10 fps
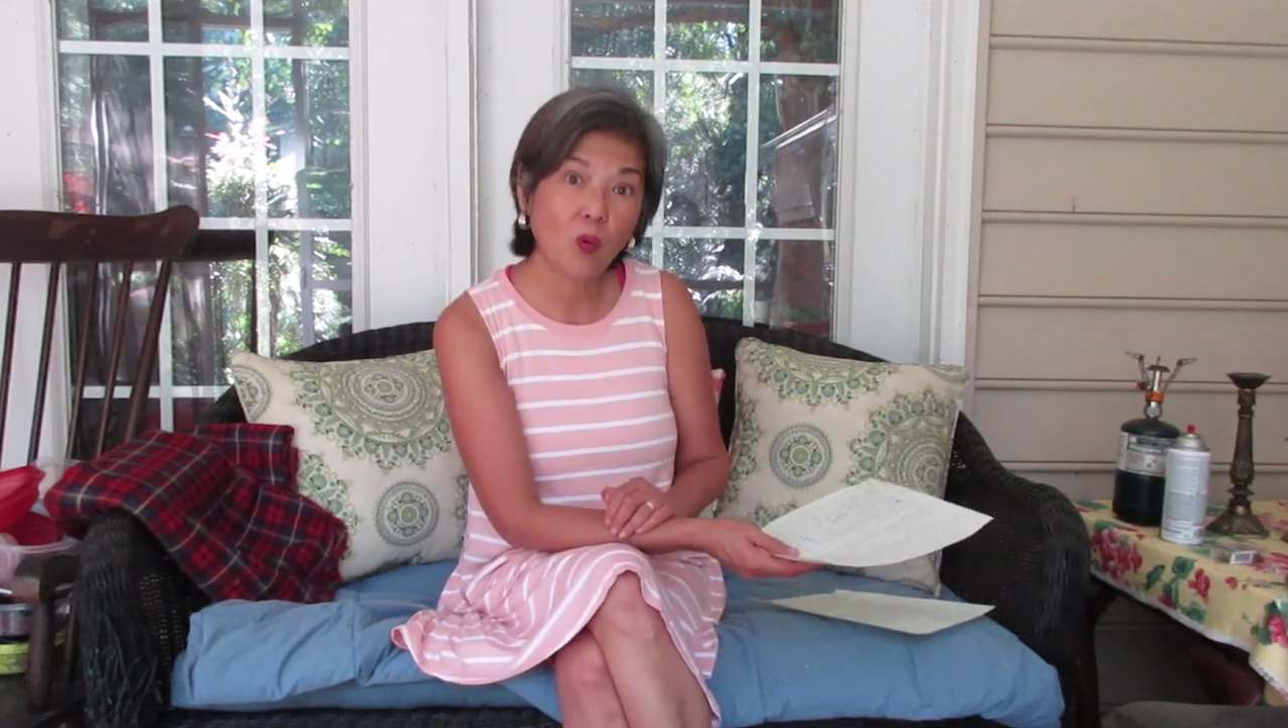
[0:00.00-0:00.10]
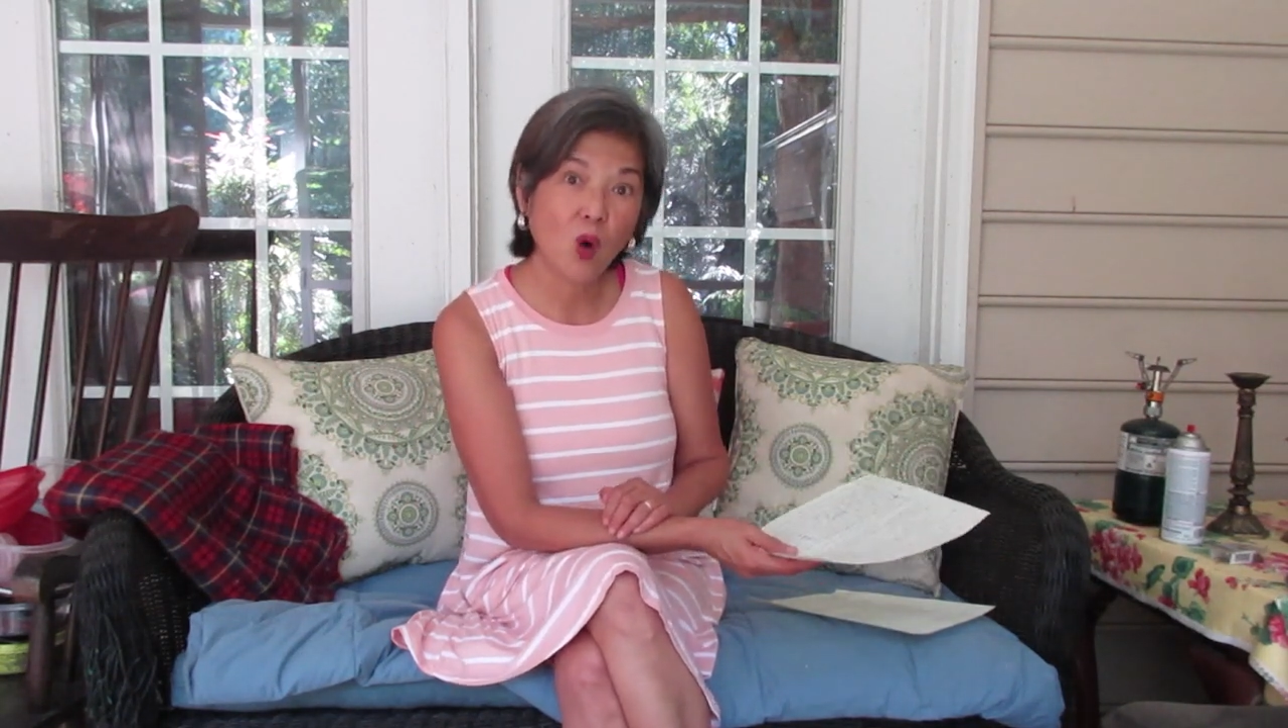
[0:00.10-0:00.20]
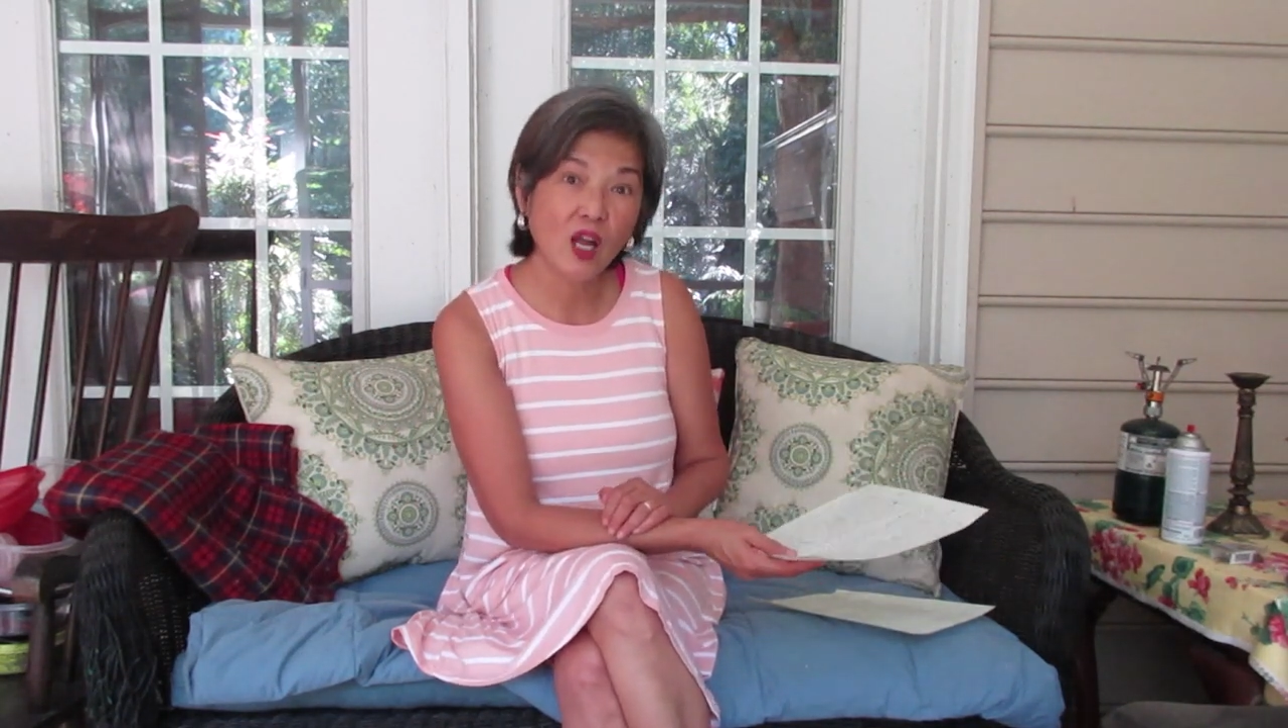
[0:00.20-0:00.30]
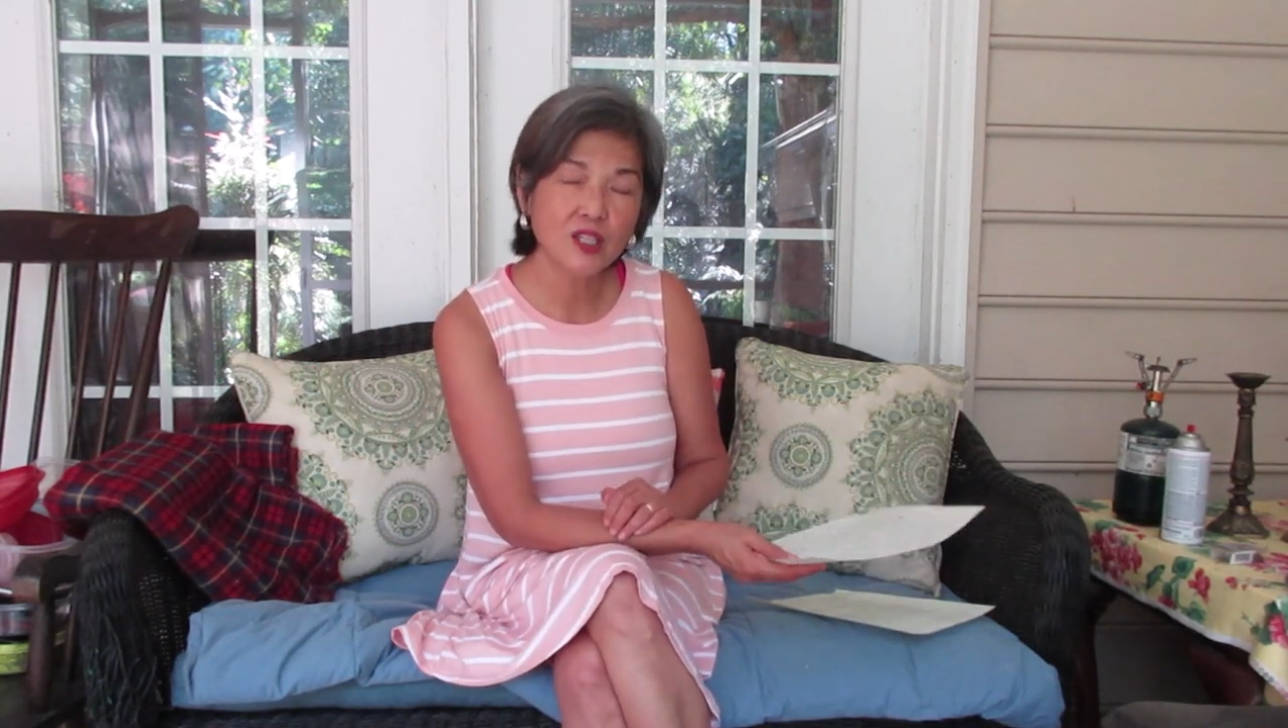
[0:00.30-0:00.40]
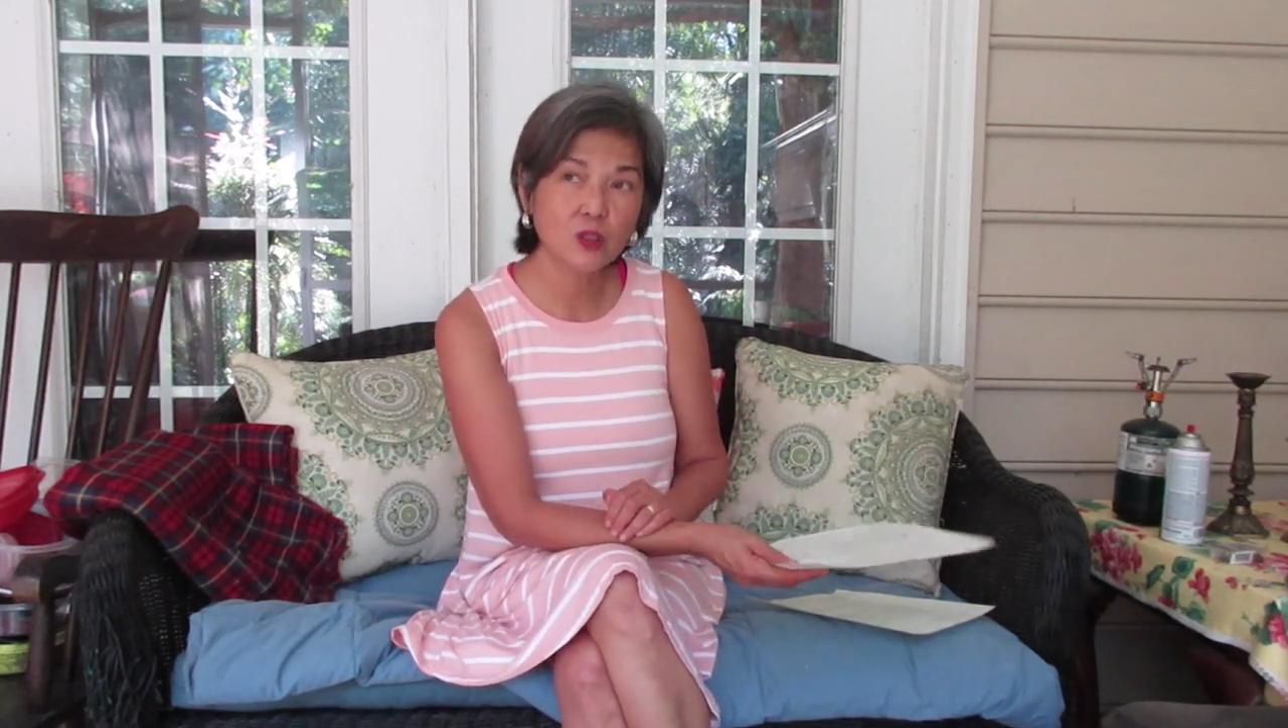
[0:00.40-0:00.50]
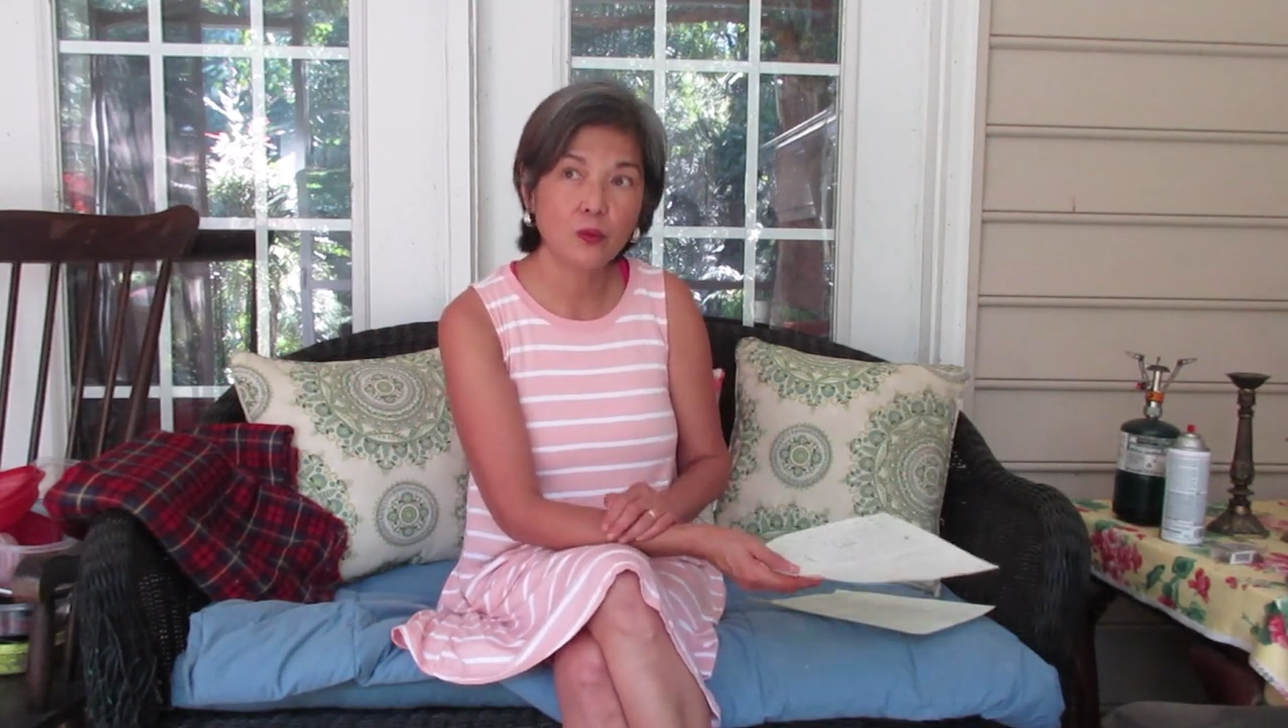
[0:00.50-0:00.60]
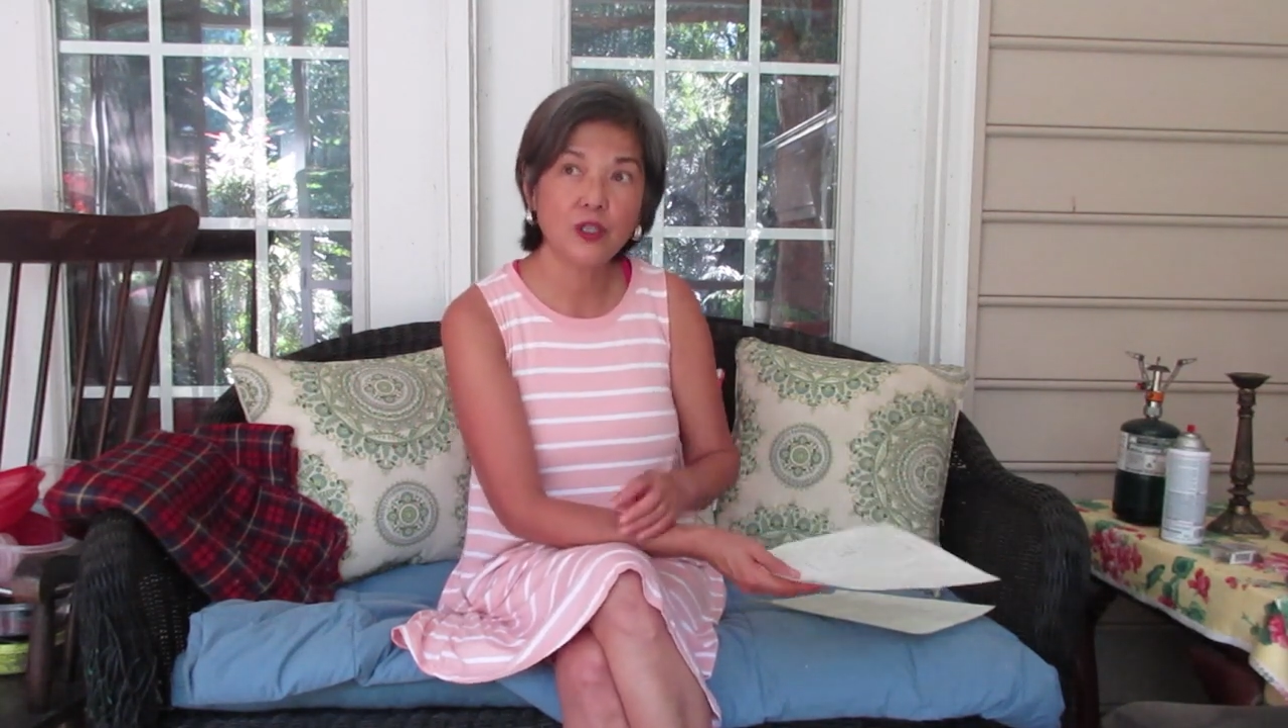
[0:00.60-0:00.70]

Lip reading: ones,